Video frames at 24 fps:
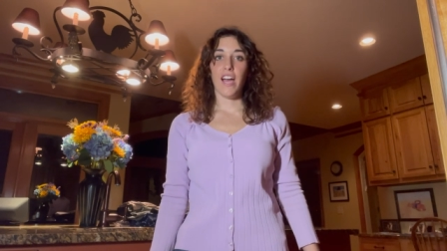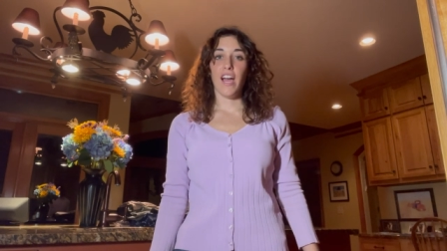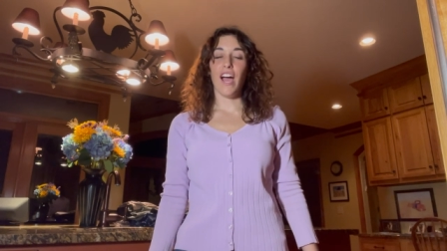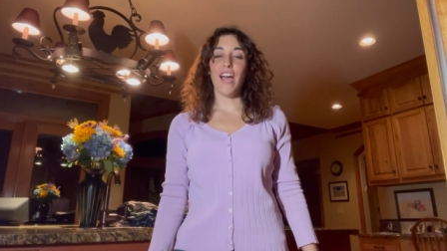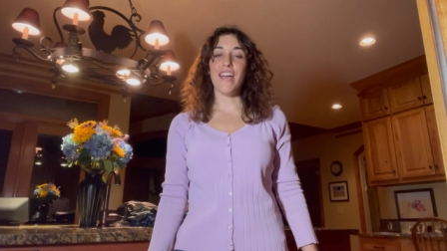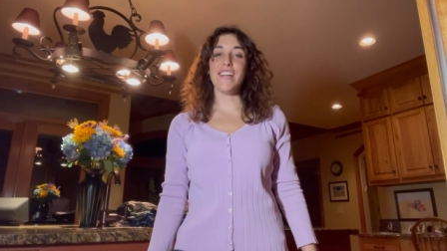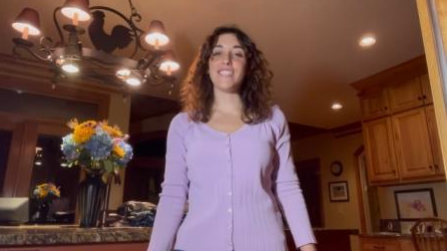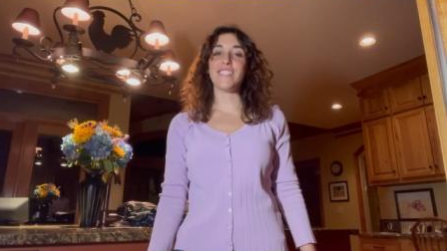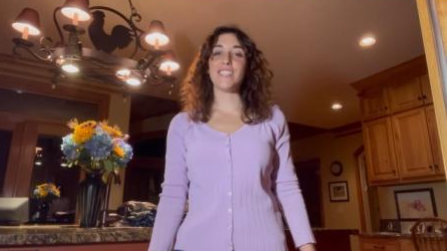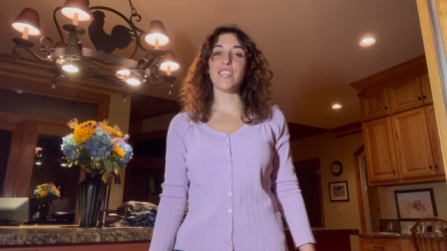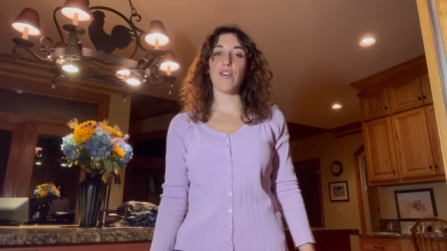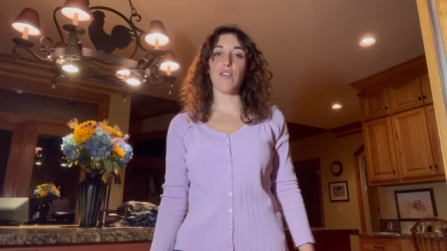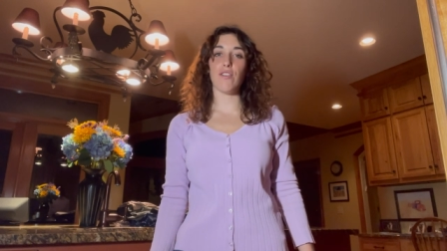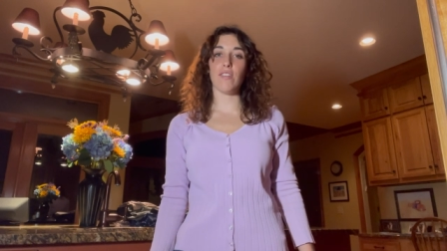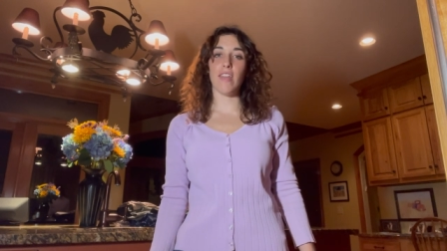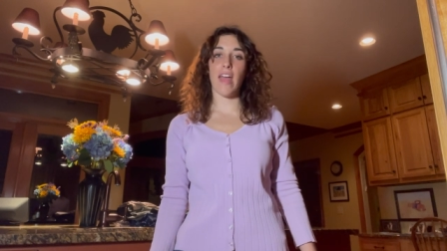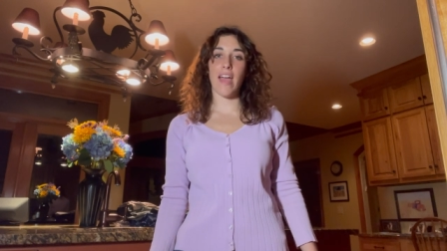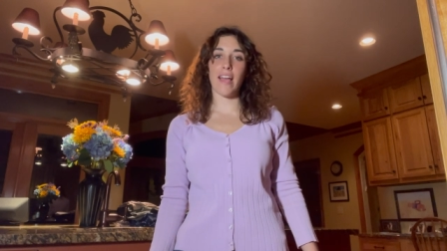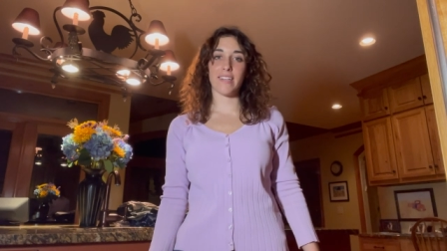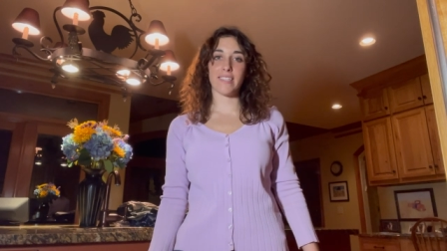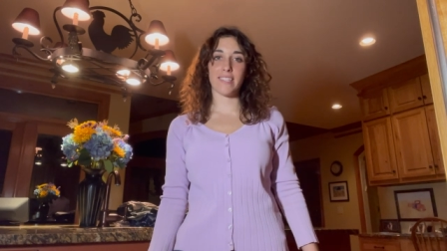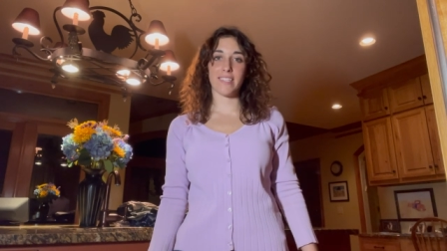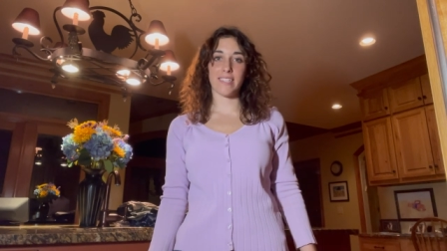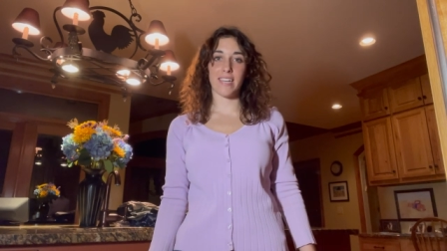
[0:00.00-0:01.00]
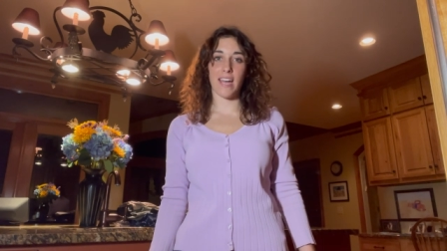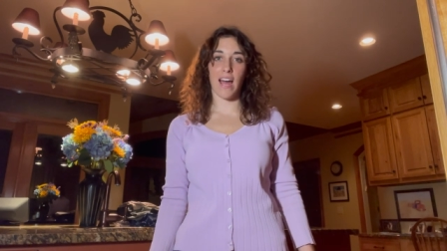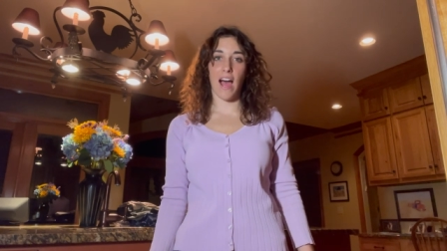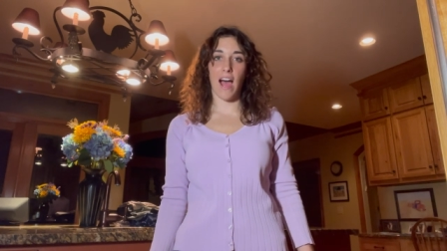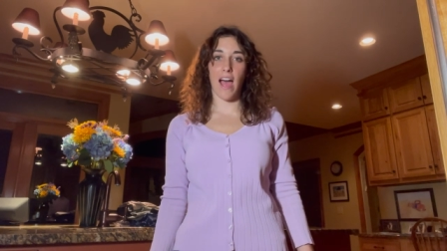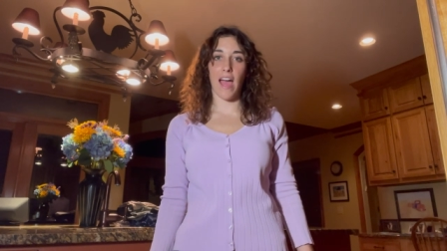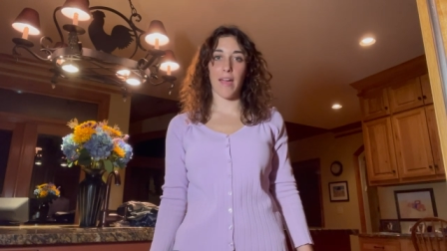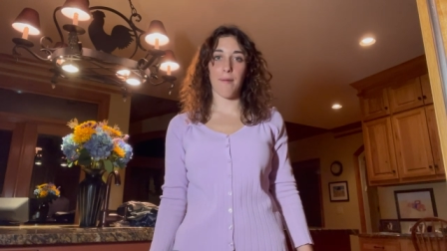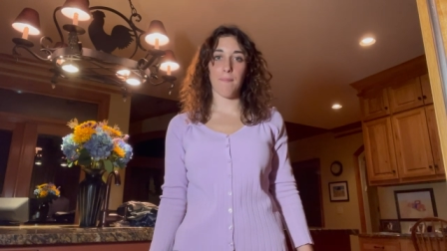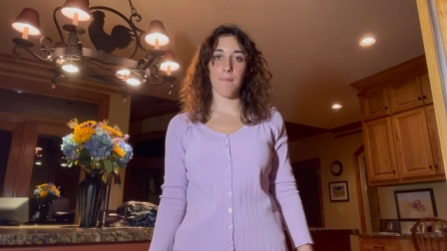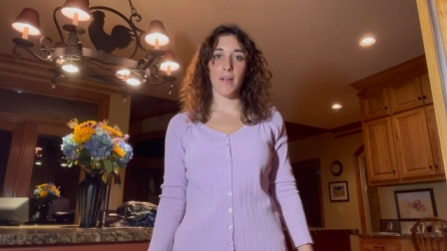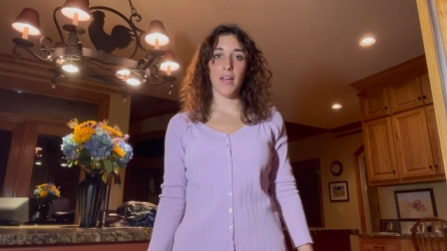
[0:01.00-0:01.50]
Until next
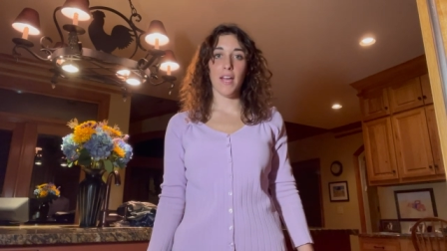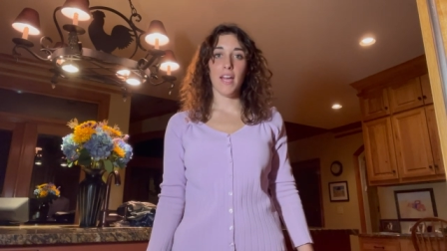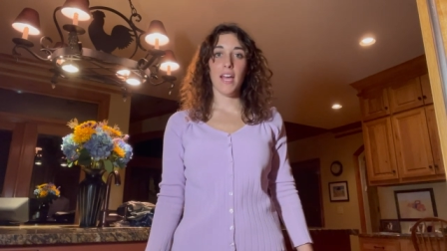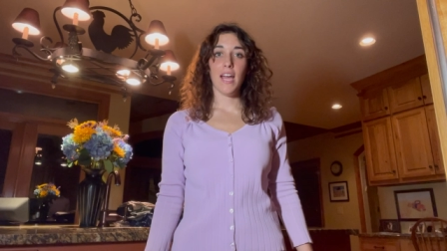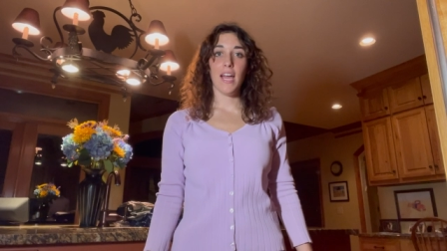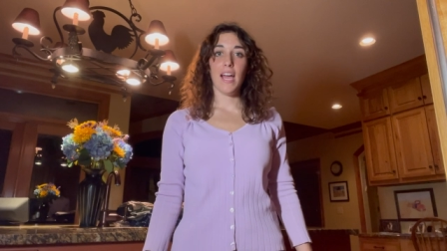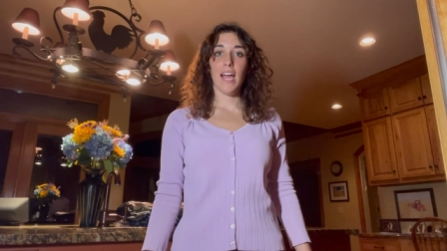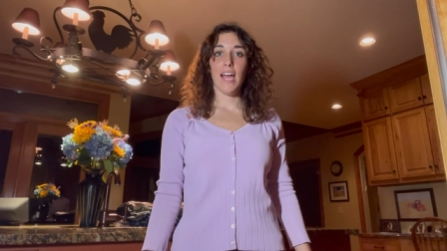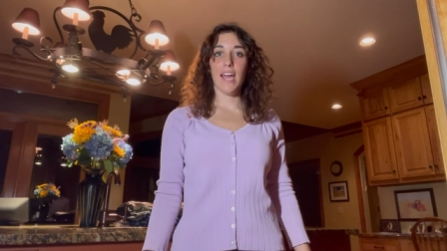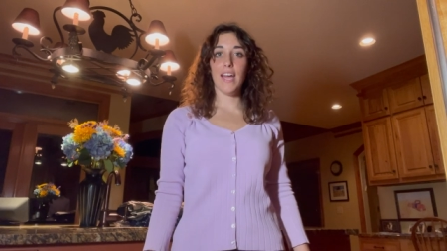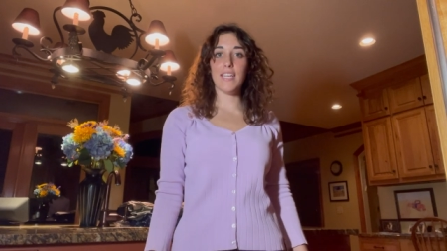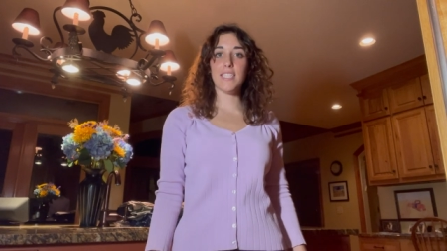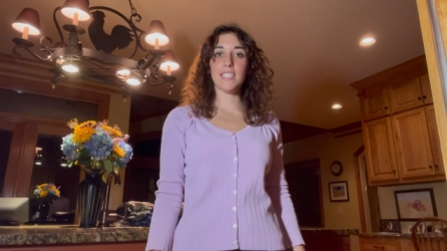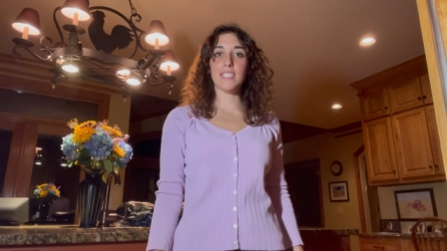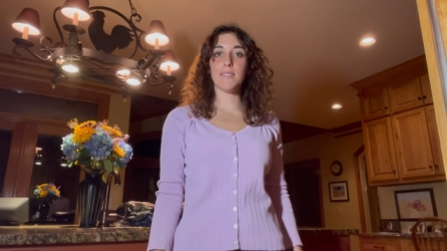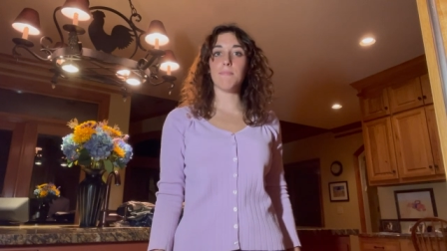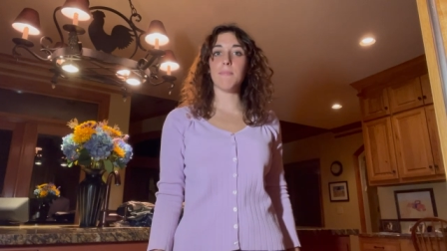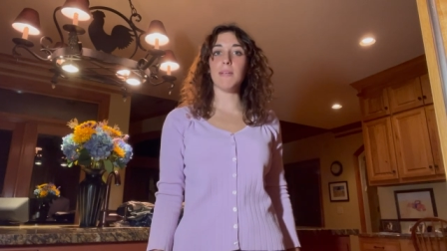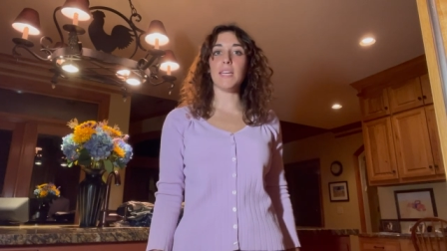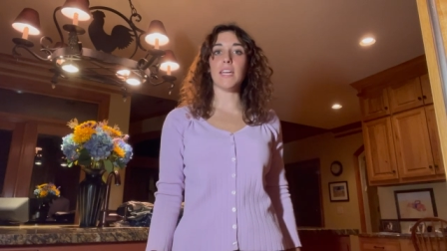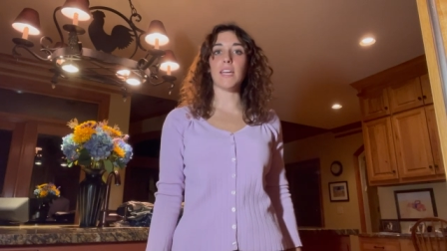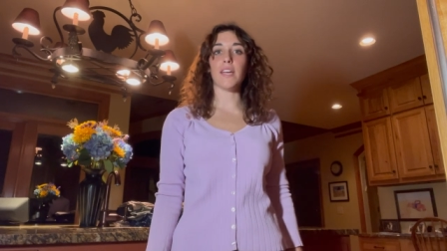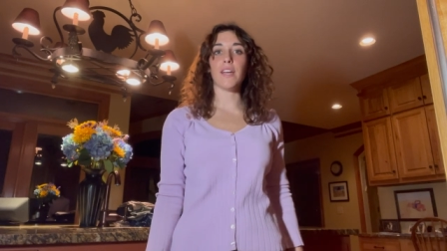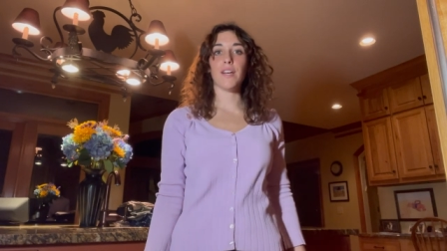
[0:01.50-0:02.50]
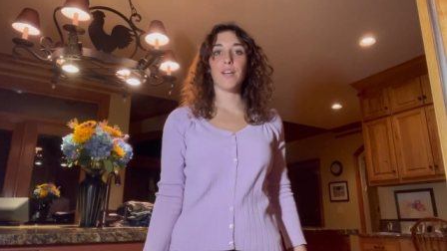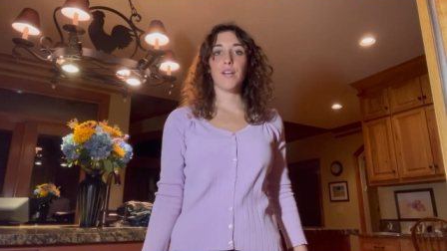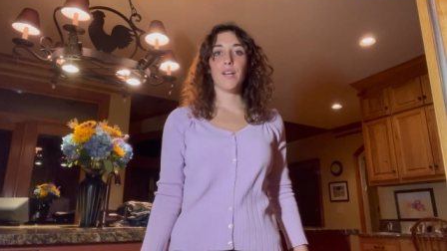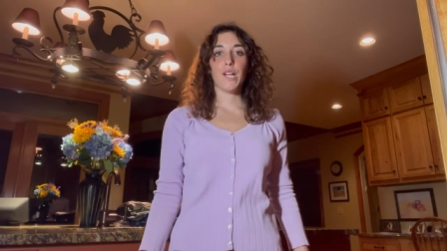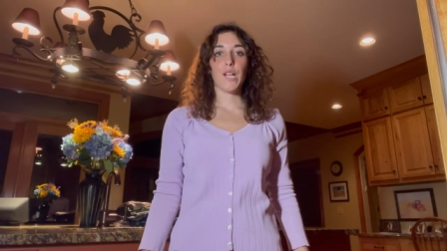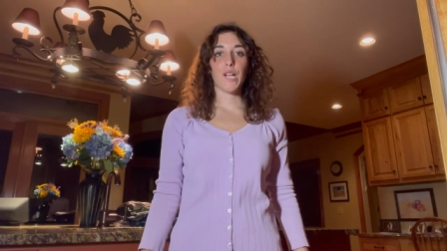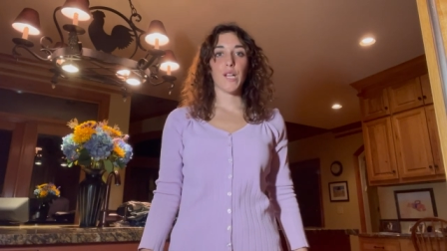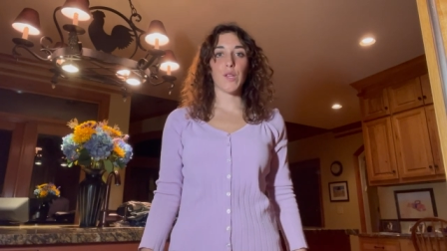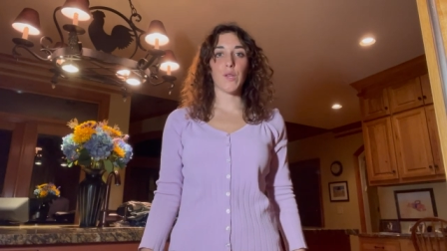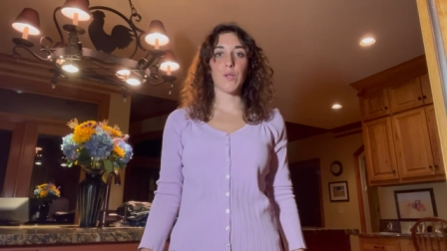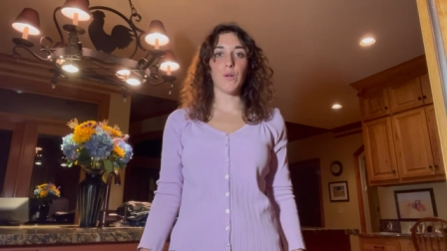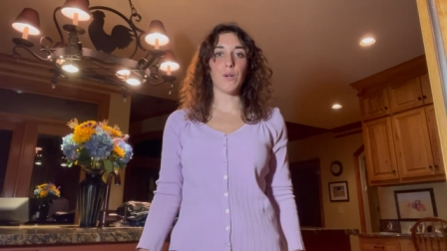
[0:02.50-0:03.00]
time, it's me,
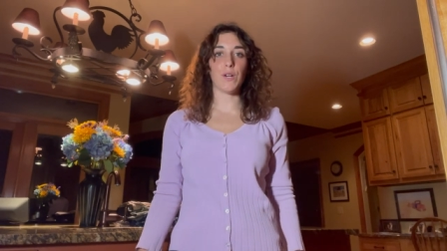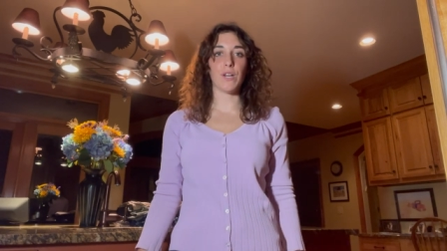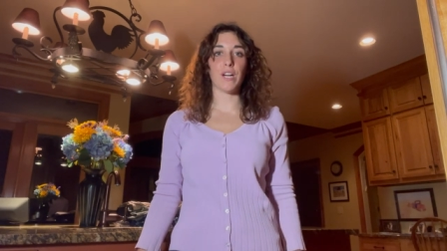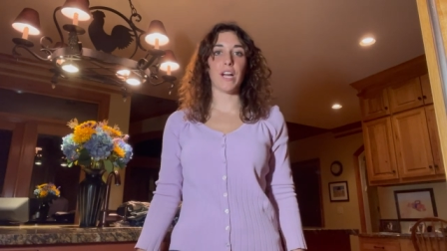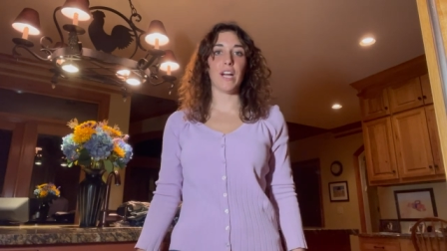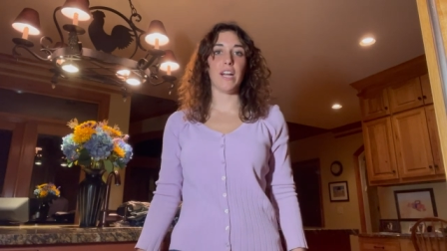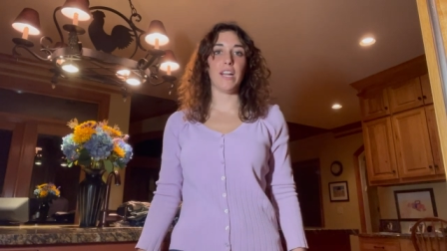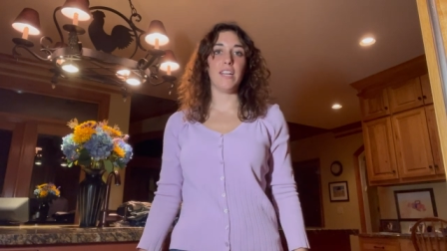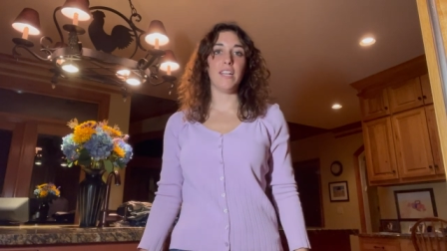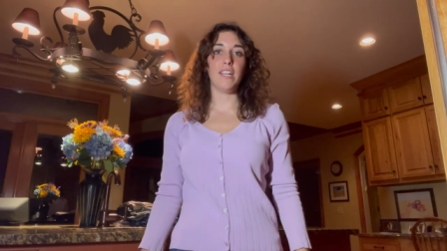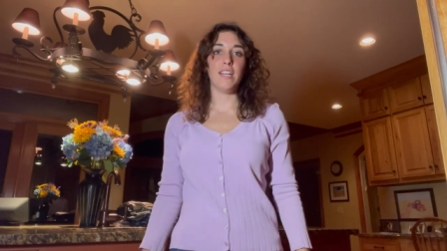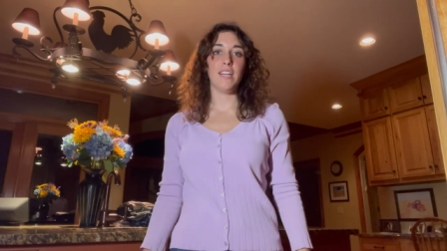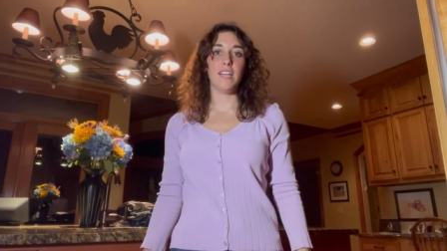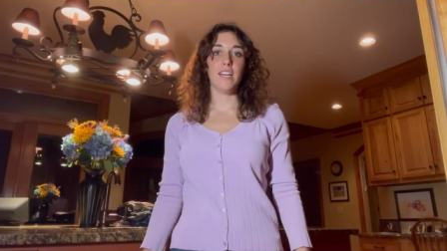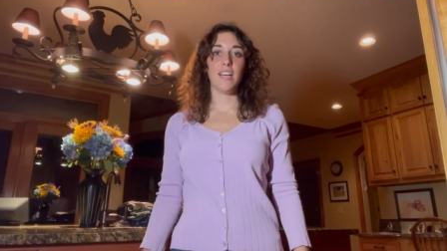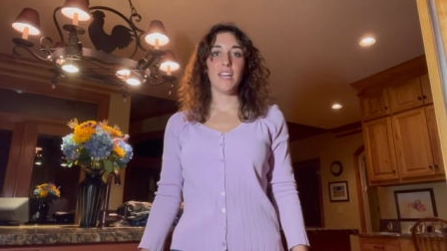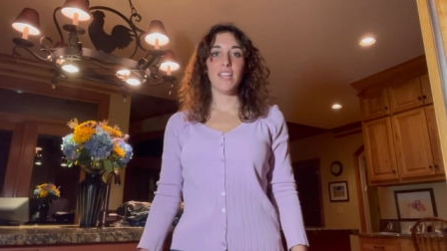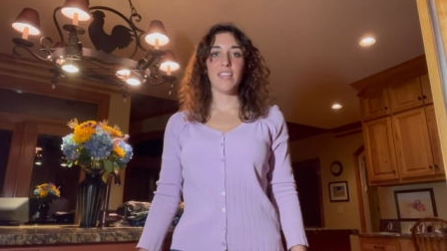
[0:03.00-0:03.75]
Lauren.